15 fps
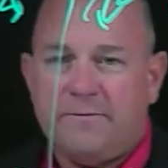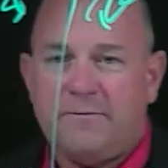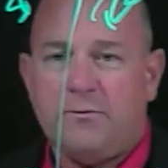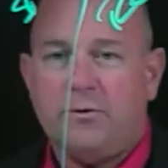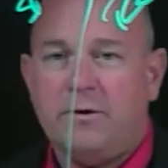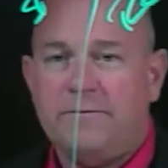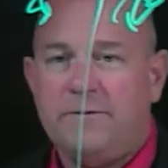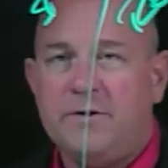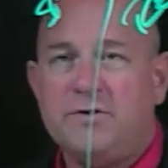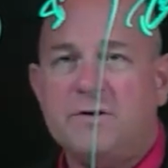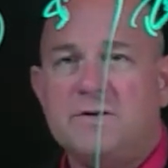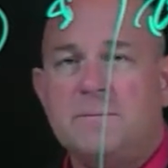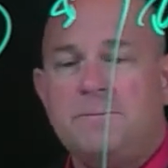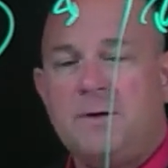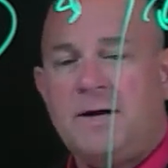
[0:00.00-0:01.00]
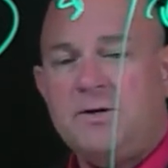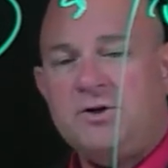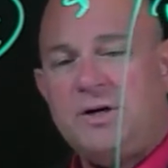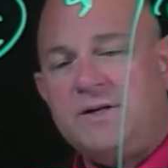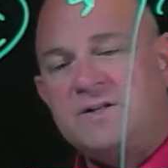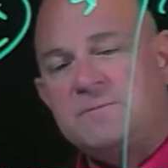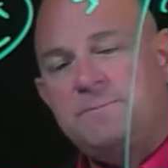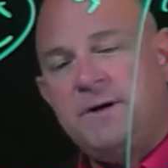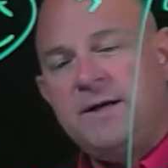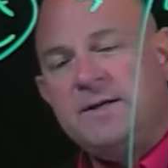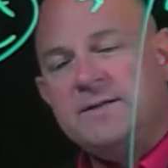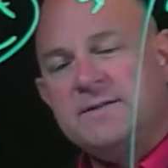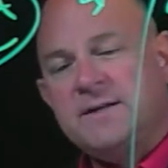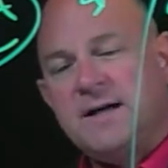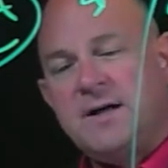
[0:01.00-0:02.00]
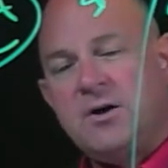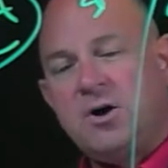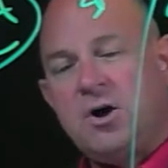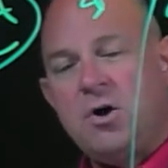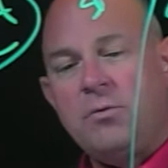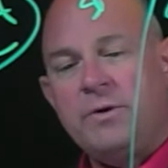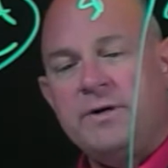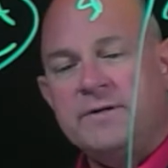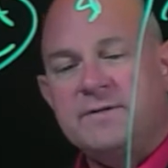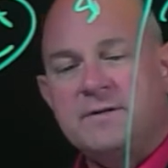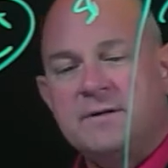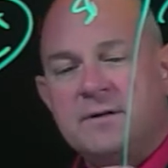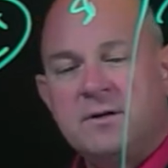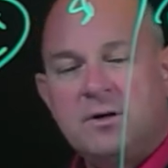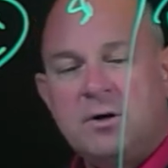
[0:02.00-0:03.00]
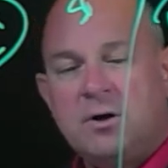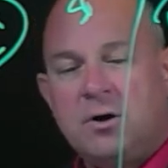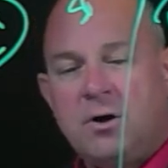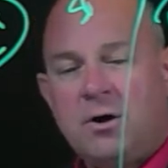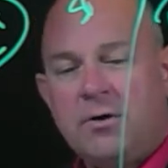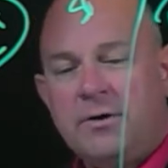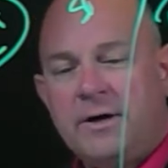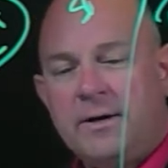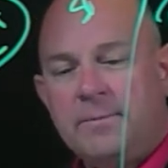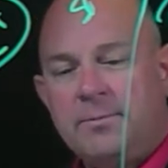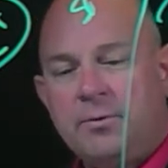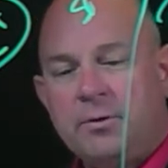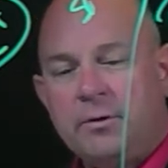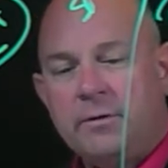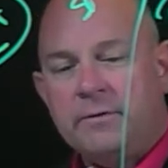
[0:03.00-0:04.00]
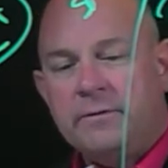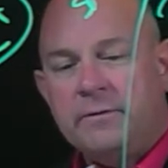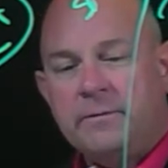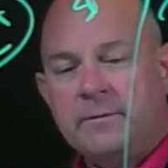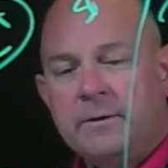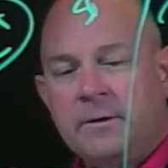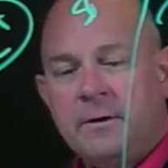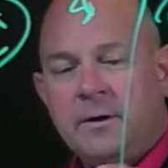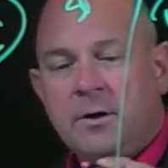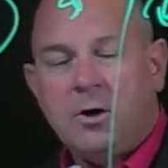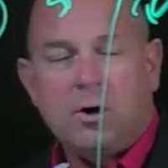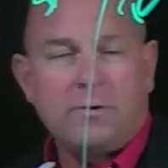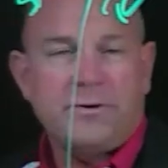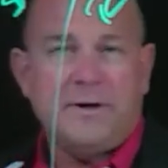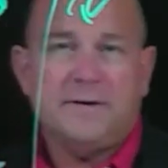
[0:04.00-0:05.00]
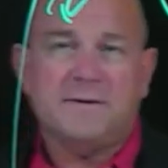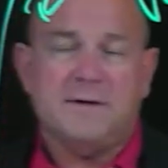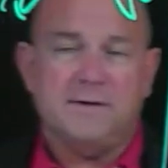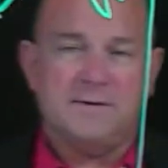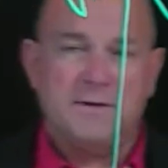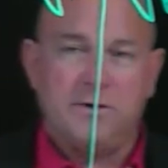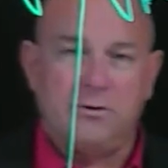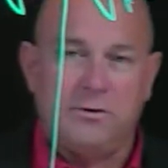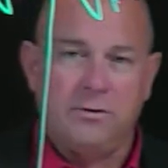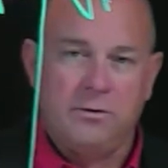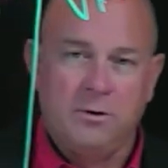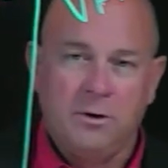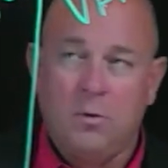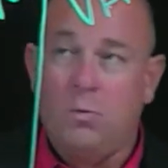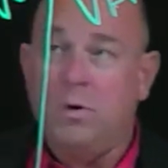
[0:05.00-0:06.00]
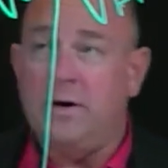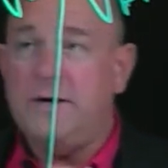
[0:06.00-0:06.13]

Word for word: for an efficient supply chain, speed is not always all that important, all things considered. What